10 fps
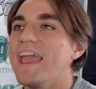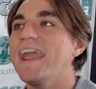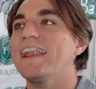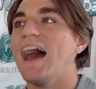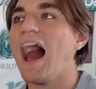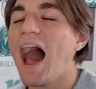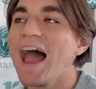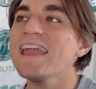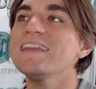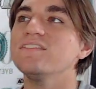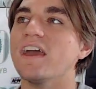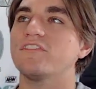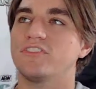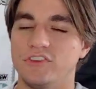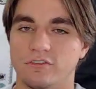And I have
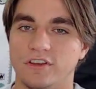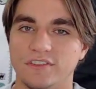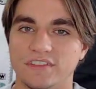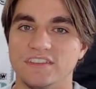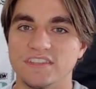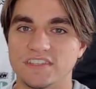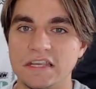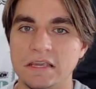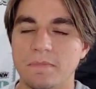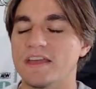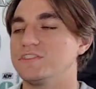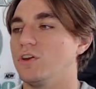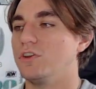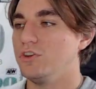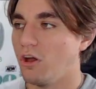a theory that this team has
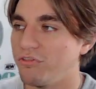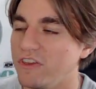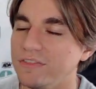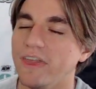done nothing.